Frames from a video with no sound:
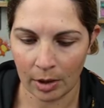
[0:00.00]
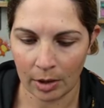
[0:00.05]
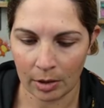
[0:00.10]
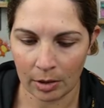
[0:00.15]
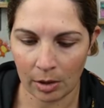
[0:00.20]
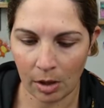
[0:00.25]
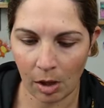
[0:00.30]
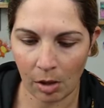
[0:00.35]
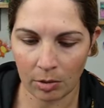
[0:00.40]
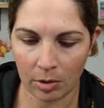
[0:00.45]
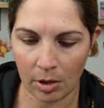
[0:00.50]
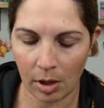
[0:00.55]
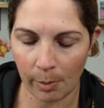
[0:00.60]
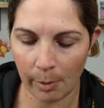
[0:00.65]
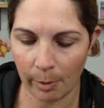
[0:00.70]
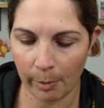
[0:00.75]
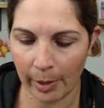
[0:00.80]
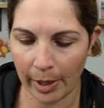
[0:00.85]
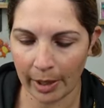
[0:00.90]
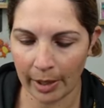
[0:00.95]
No double
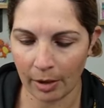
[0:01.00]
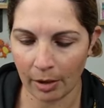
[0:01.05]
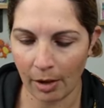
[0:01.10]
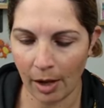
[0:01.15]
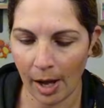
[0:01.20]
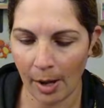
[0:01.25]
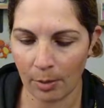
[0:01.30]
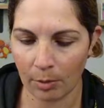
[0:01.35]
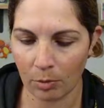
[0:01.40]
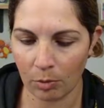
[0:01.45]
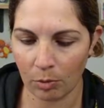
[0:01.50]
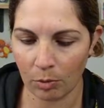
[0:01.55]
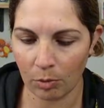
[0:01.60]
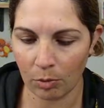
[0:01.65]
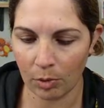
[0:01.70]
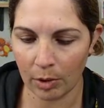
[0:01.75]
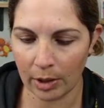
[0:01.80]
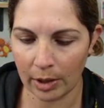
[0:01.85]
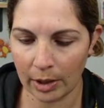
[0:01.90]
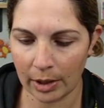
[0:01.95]
banger. I would
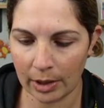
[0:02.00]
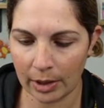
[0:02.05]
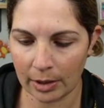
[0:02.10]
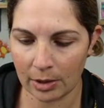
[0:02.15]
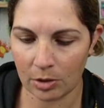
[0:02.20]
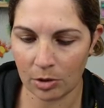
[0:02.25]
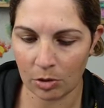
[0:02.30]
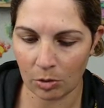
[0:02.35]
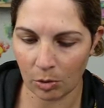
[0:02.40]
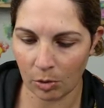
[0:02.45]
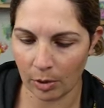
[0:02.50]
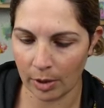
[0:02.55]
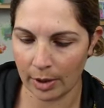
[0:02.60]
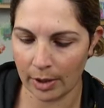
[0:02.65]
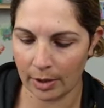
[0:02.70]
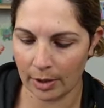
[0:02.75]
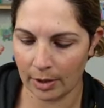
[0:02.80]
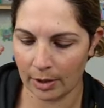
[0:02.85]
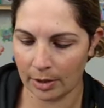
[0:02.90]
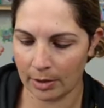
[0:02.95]
really enjoy
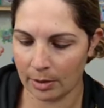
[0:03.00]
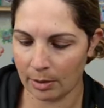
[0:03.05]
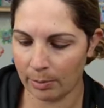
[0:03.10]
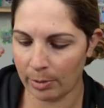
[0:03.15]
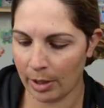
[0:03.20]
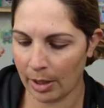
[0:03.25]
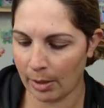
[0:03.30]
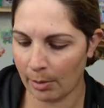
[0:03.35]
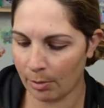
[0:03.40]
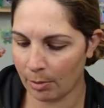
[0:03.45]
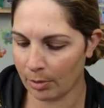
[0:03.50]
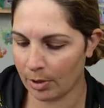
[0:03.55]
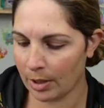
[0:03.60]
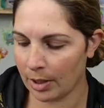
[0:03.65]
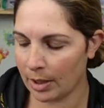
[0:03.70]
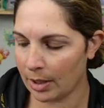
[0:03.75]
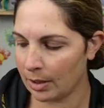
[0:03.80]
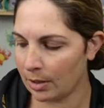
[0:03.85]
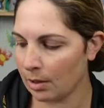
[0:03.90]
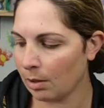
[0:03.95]
to be able to
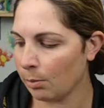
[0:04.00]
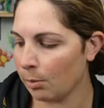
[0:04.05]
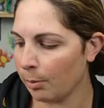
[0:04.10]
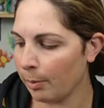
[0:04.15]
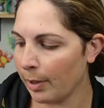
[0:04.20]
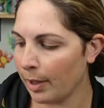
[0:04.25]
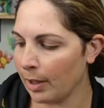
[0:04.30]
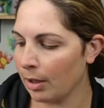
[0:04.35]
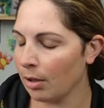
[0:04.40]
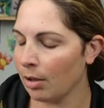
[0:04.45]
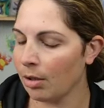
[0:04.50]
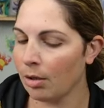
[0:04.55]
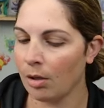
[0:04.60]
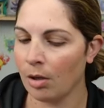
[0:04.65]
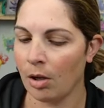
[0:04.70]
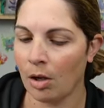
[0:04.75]
get a double banger